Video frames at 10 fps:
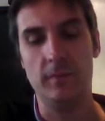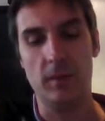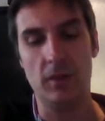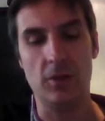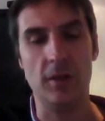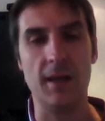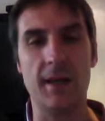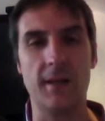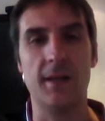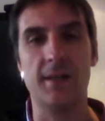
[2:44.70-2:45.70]
you should
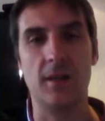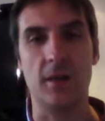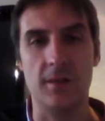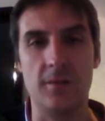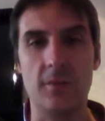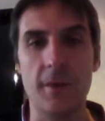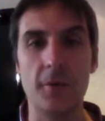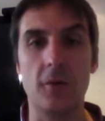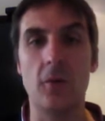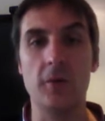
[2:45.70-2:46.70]
get a nice cut.
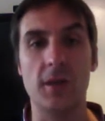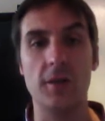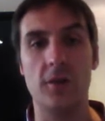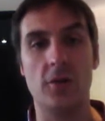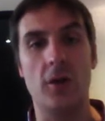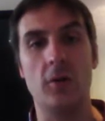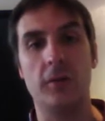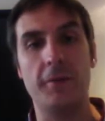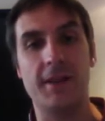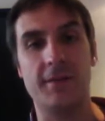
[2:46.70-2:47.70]
Remember also, you should hold
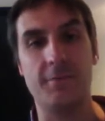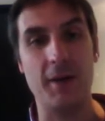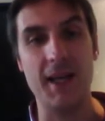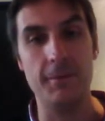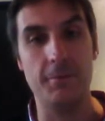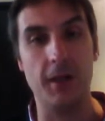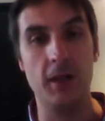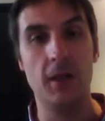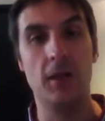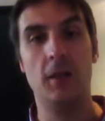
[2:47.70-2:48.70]
the piece of
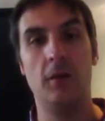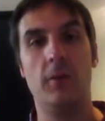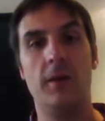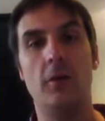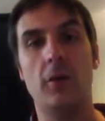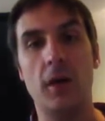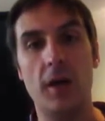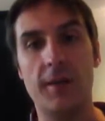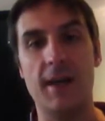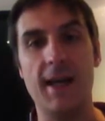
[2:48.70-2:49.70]
paper with your
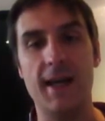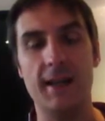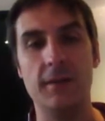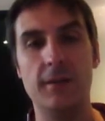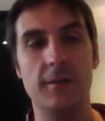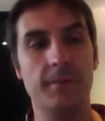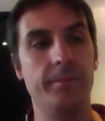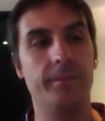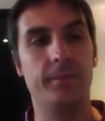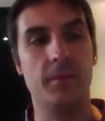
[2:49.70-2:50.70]
other hand
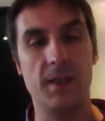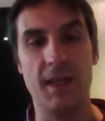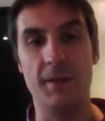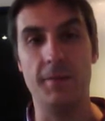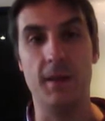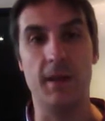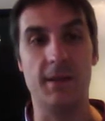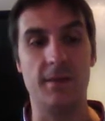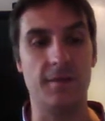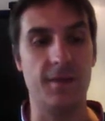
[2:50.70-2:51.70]
to keep it
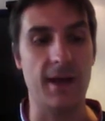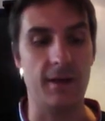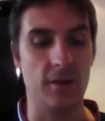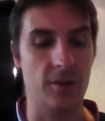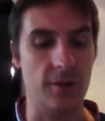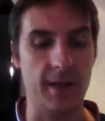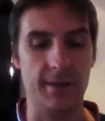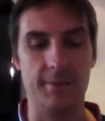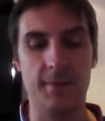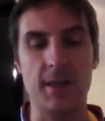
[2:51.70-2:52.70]
nice and flat and
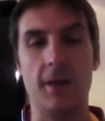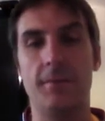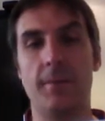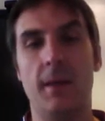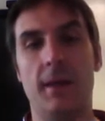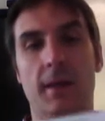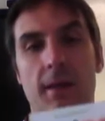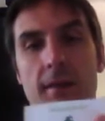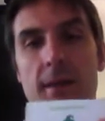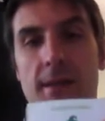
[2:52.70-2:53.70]
straight. So,
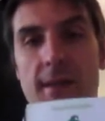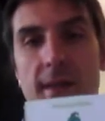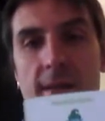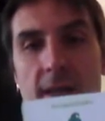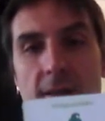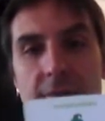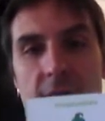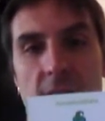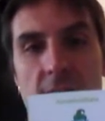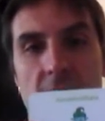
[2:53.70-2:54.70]
this is our
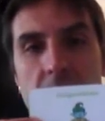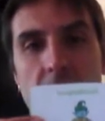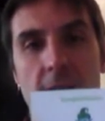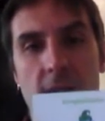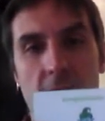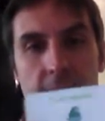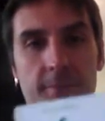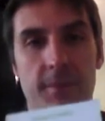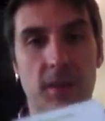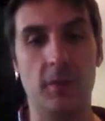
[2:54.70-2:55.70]
first picture.
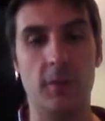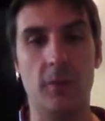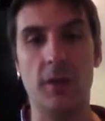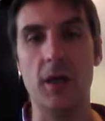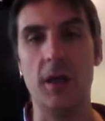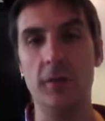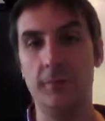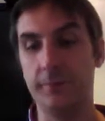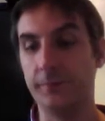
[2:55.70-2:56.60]
So it will go